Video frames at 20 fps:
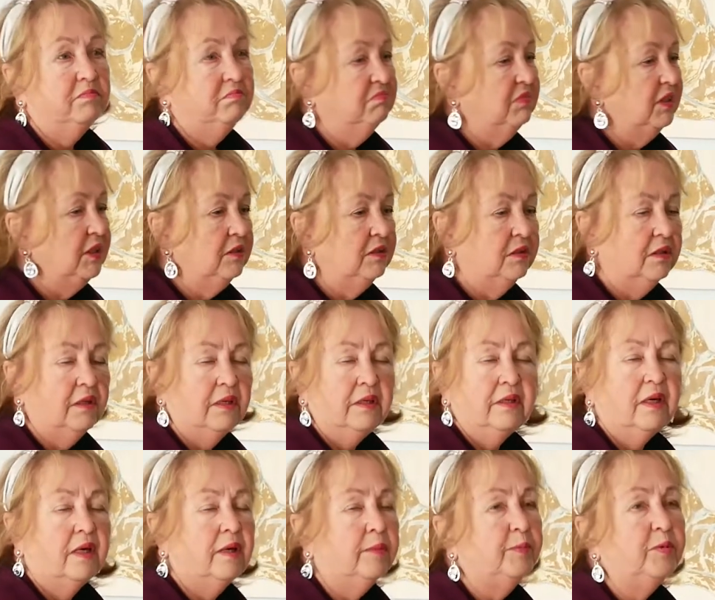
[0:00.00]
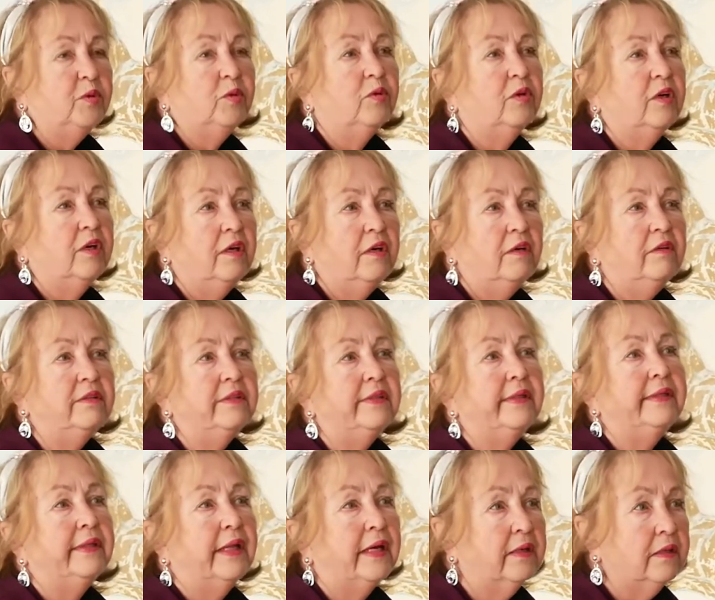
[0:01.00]
easily up to 80,
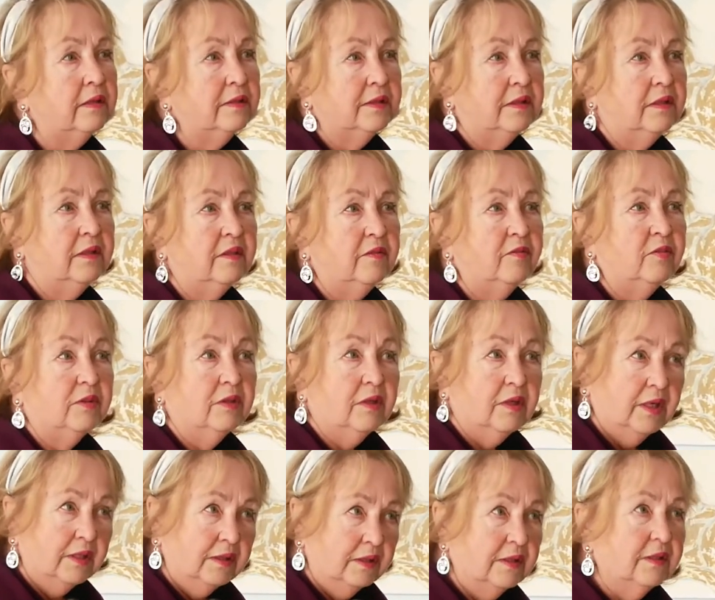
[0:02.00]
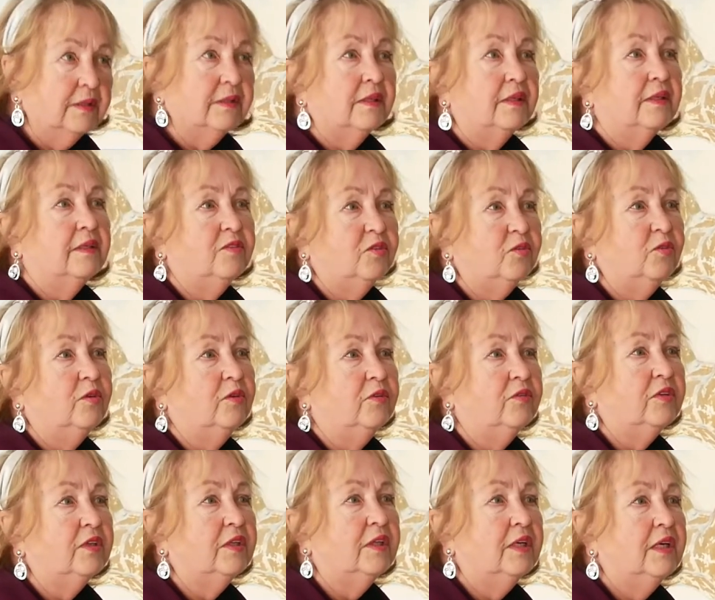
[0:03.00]
90, even 100 years old.
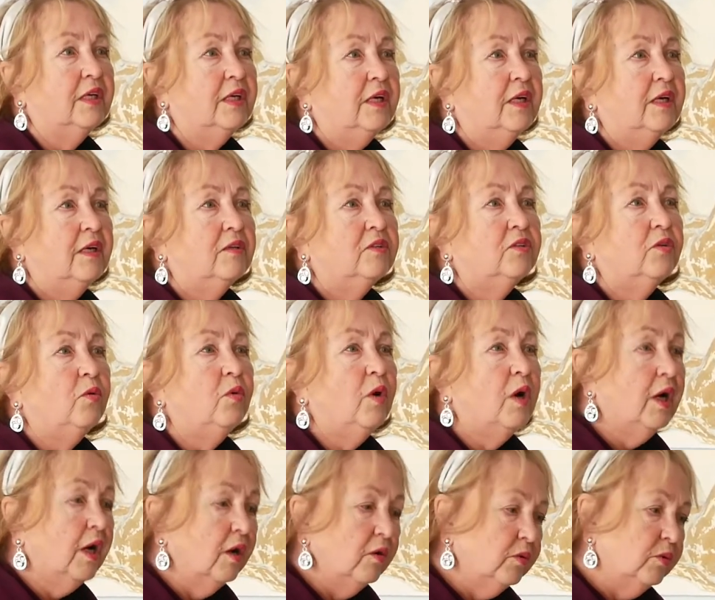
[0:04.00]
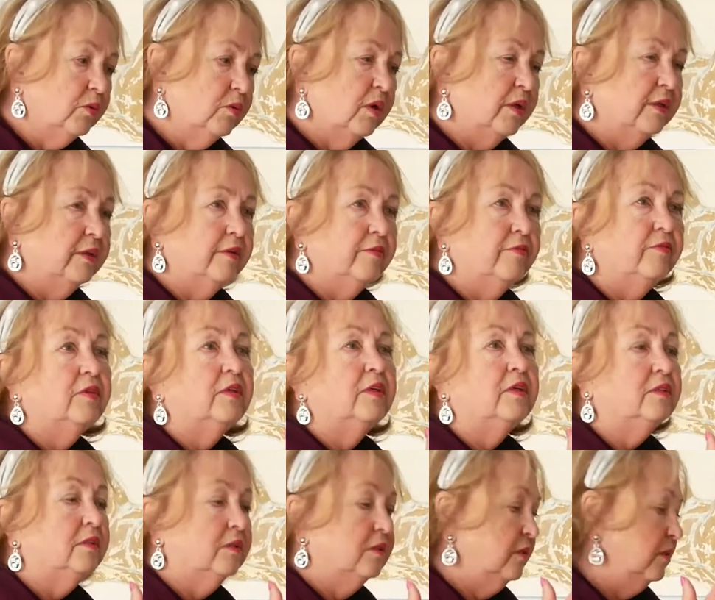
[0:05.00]
So how to live
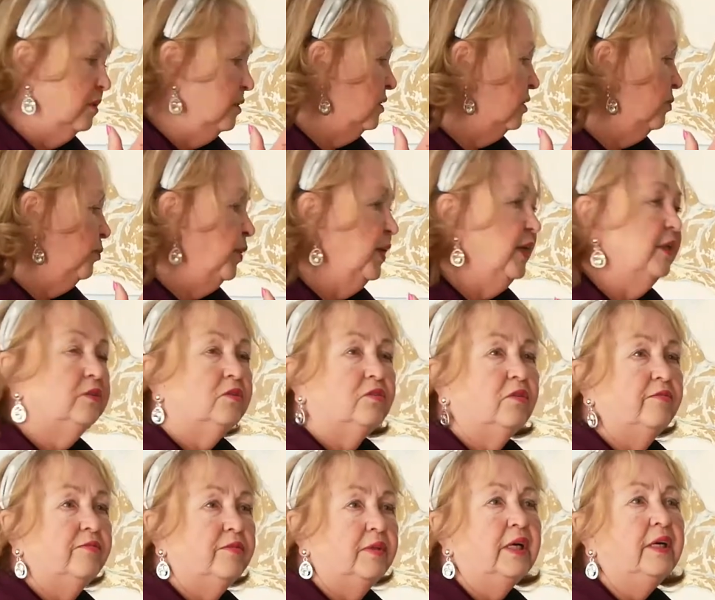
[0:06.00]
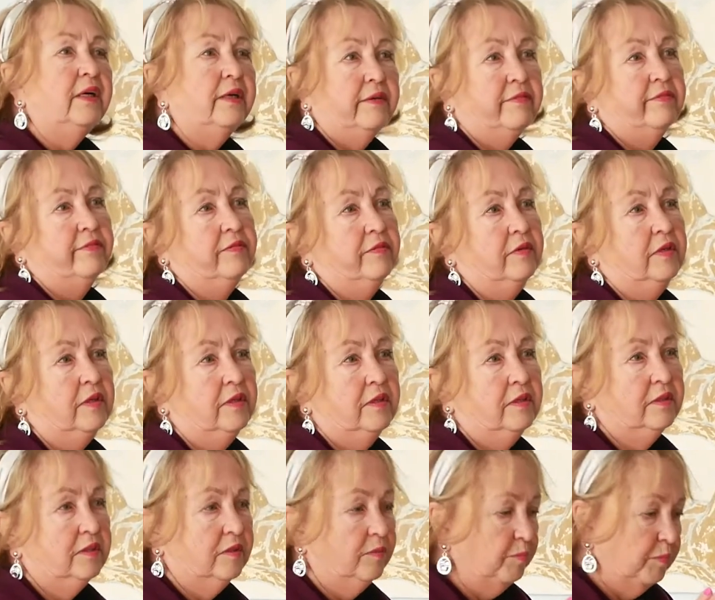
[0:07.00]
this space of life?
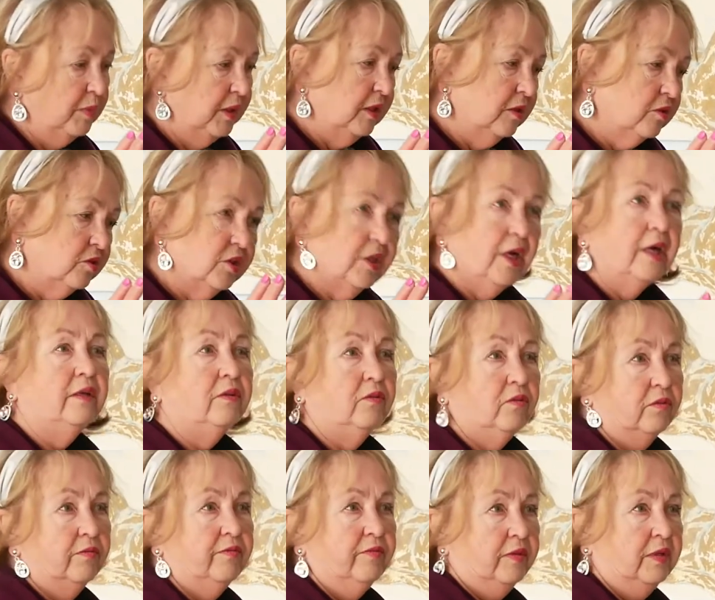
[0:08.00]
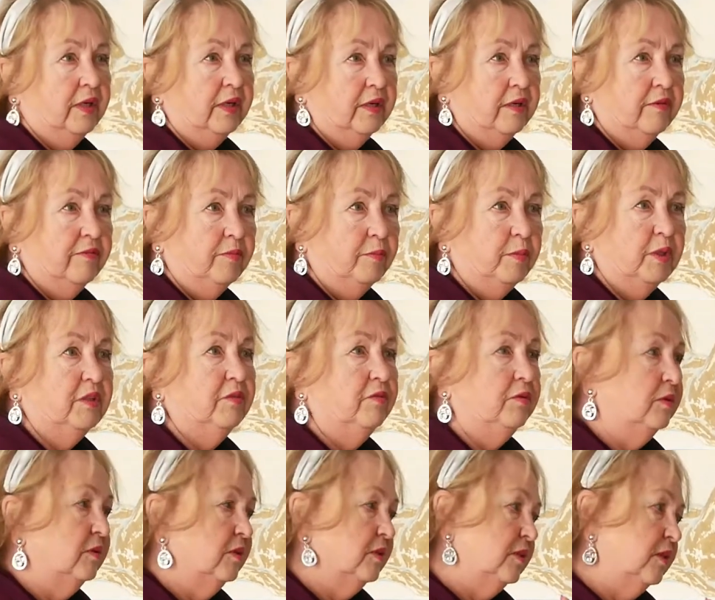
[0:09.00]
It's a big chunk of life
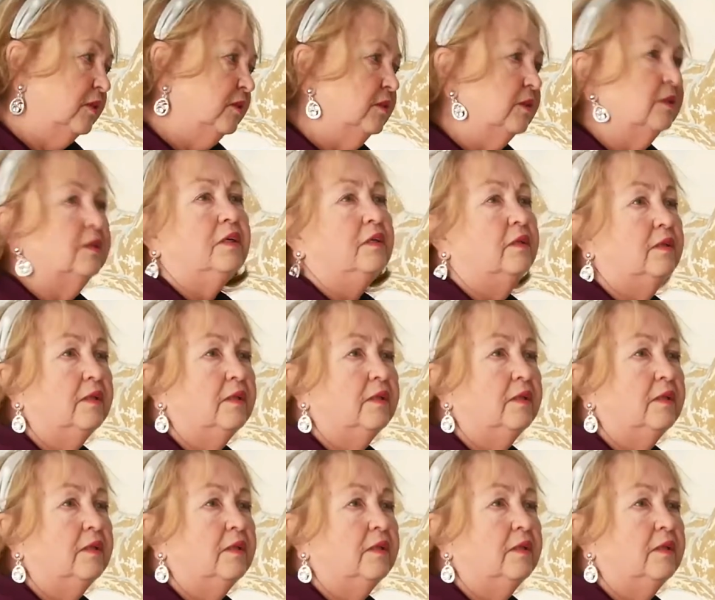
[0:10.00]
between 60 and